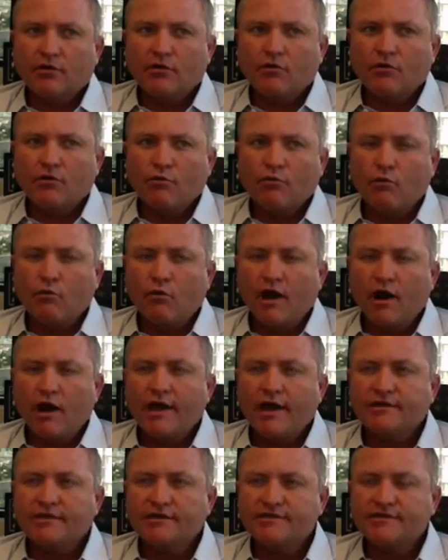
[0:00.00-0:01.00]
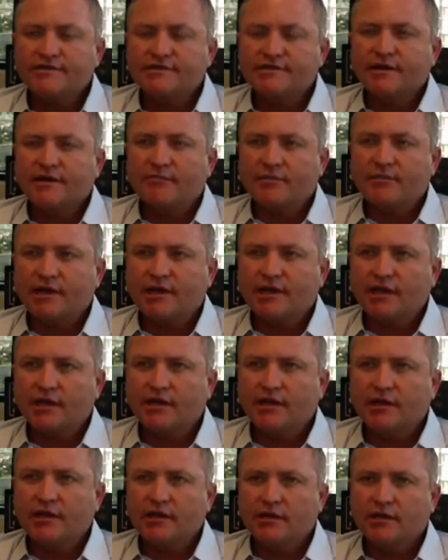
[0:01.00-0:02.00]
Why does
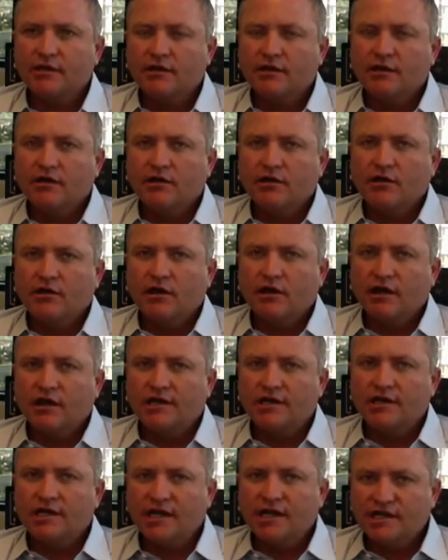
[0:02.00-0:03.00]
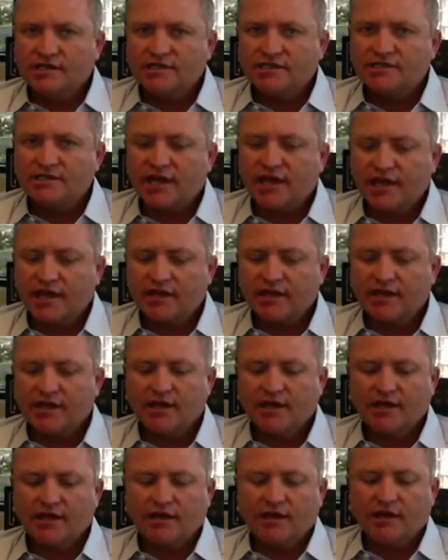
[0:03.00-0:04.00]
somebody need to
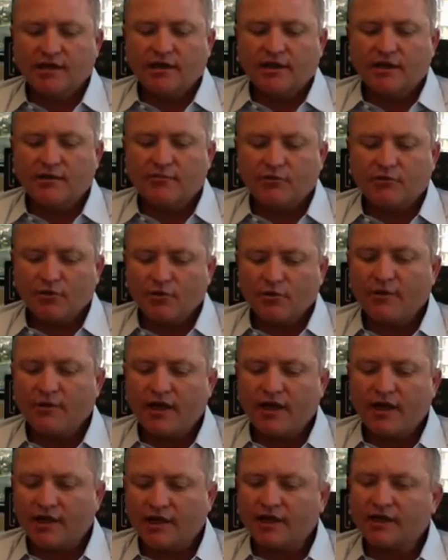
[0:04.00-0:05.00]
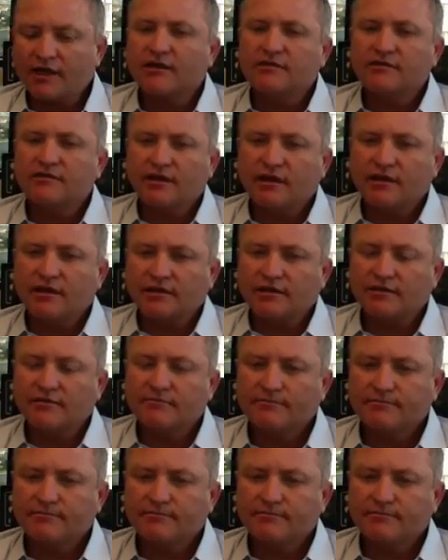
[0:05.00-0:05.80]
take a probiotic daily?